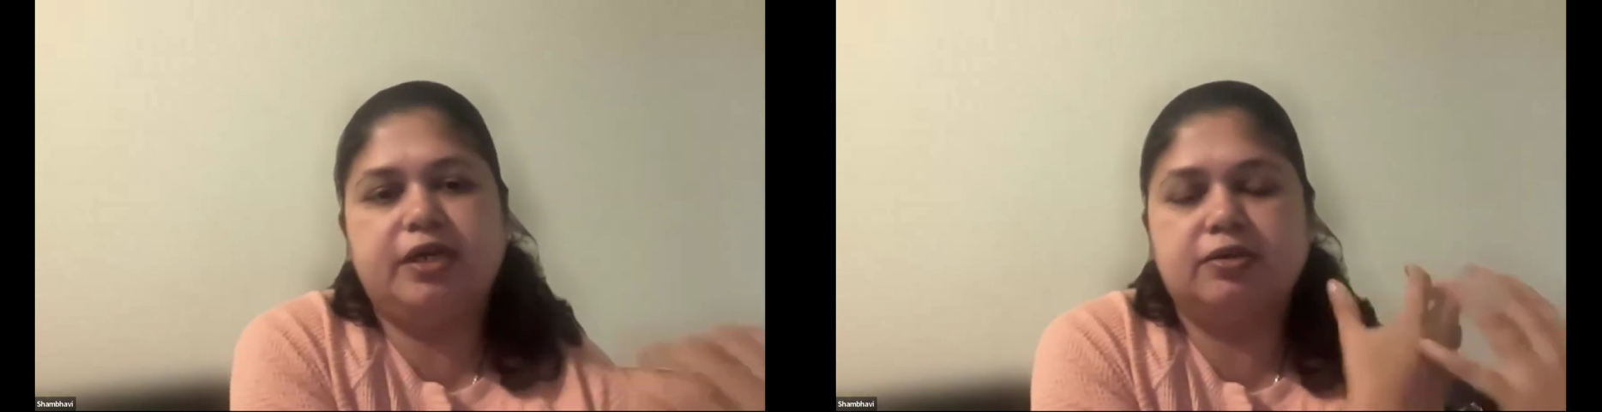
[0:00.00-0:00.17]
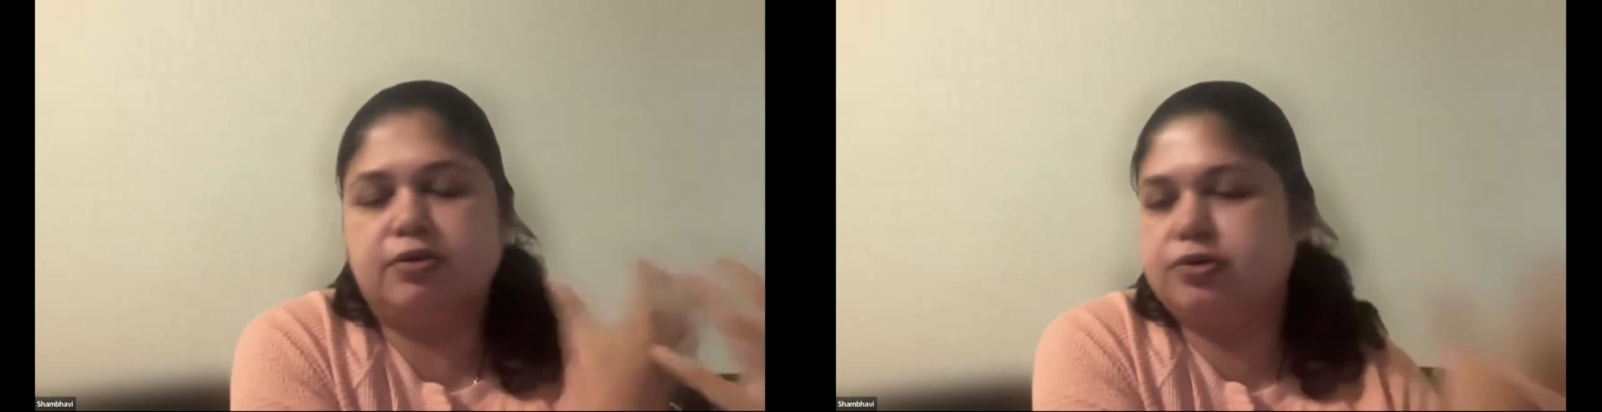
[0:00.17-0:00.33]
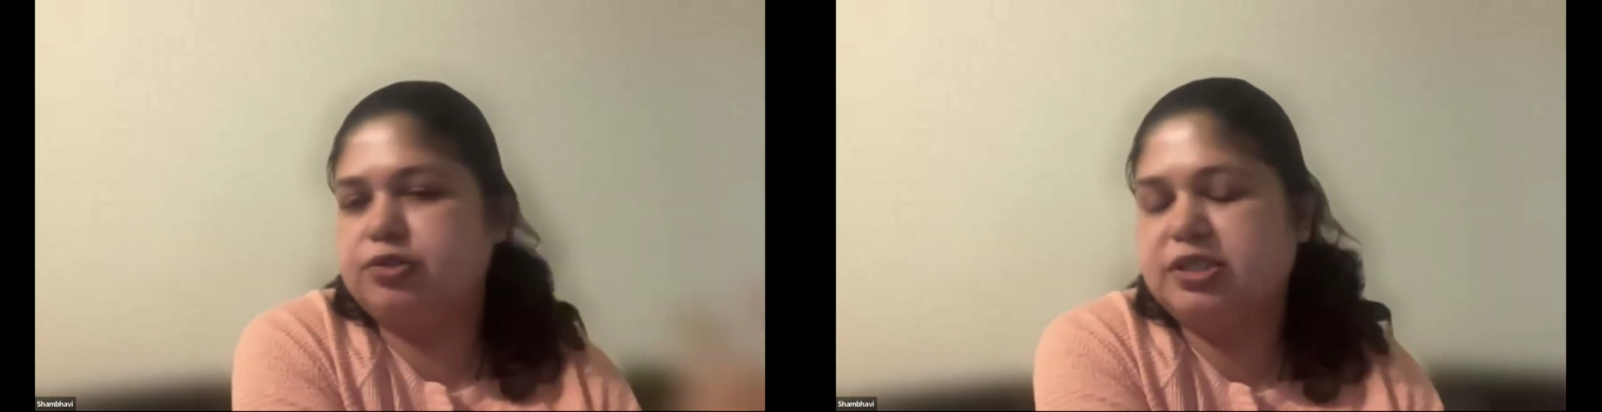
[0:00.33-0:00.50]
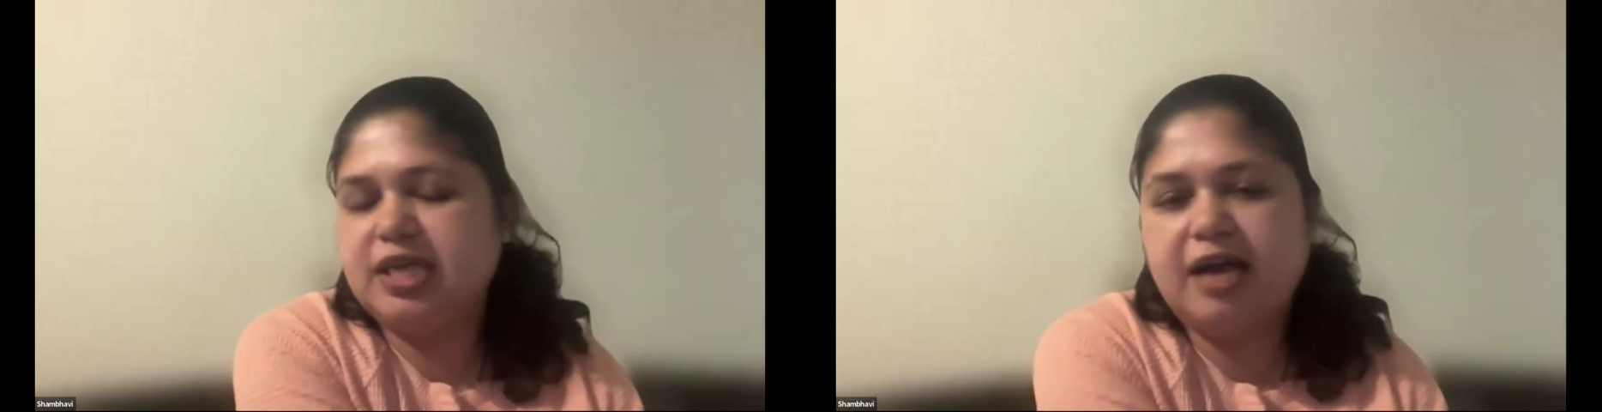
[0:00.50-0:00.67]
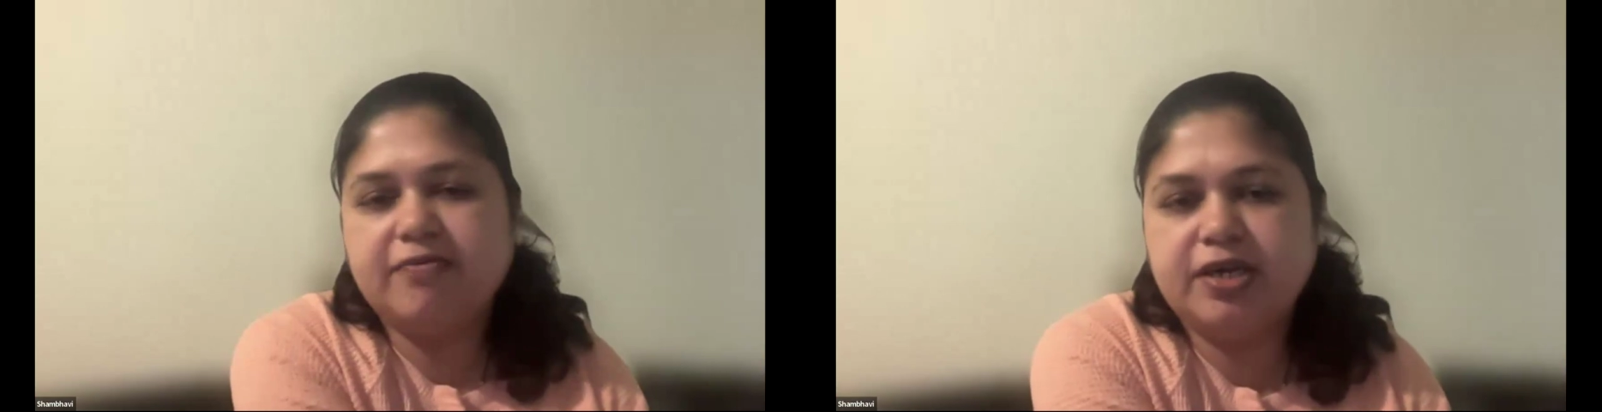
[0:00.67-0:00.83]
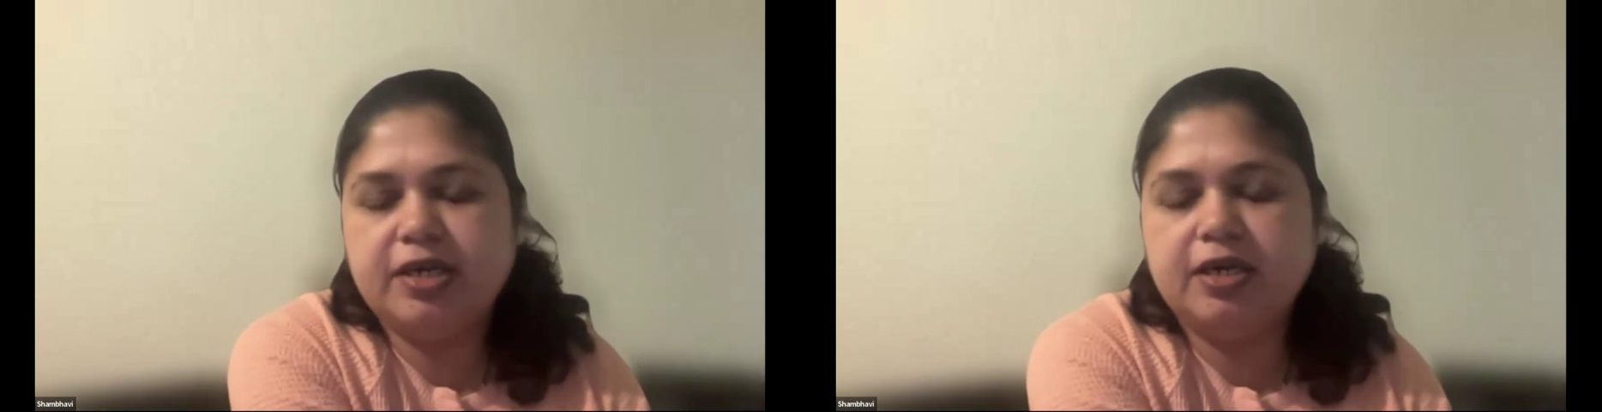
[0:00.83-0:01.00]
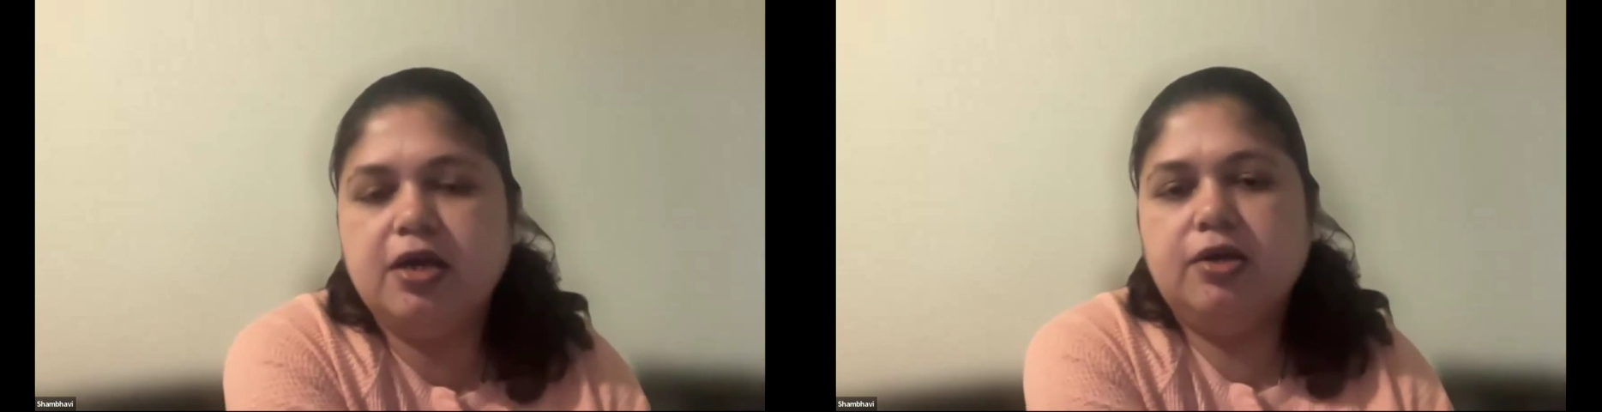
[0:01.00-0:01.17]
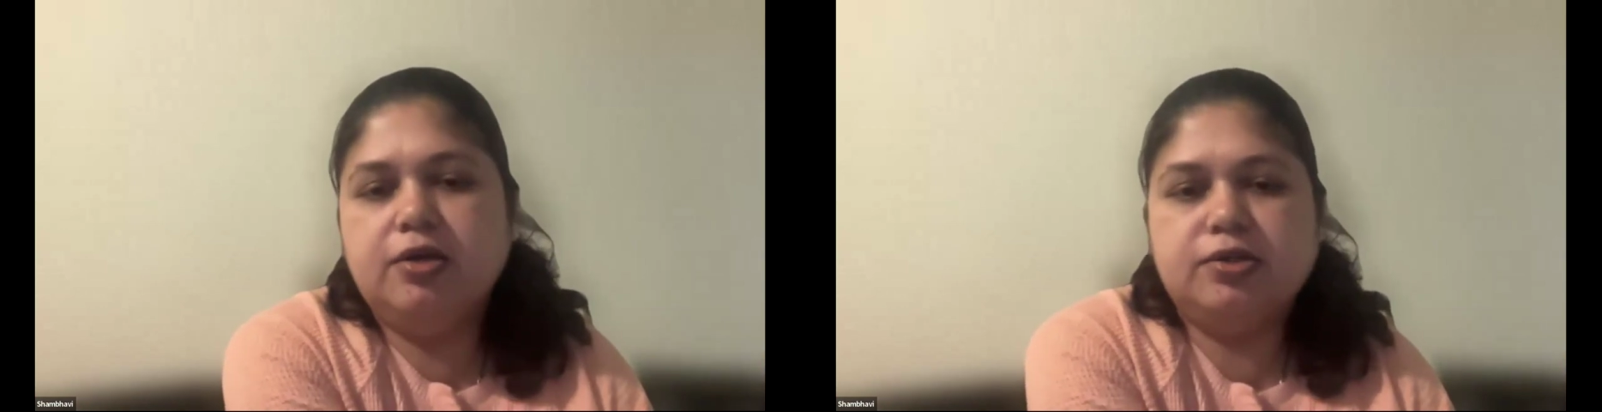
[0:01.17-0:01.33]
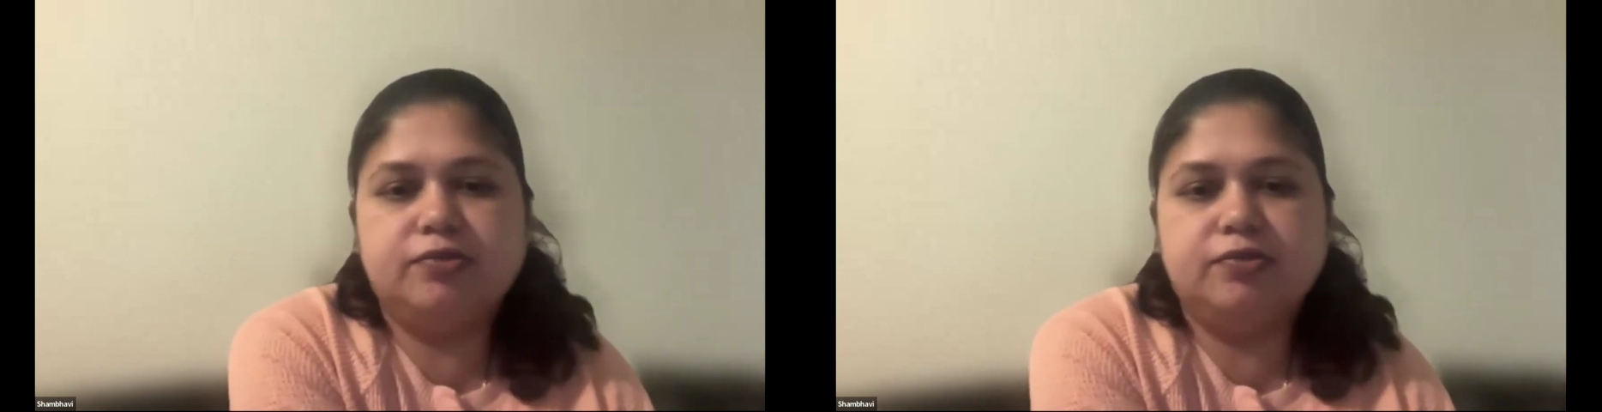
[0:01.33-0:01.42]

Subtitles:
we are technology savvy.